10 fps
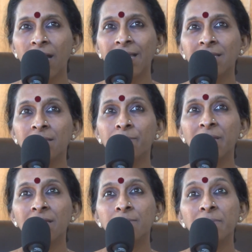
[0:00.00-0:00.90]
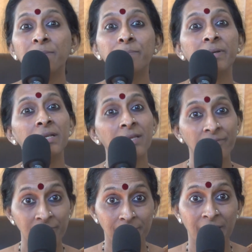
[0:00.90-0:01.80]
And he made me
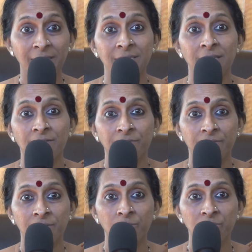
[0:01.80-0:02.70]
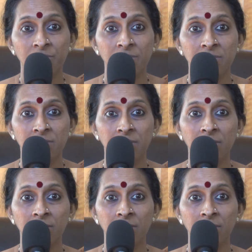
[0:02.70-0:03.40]
believe in myself, which is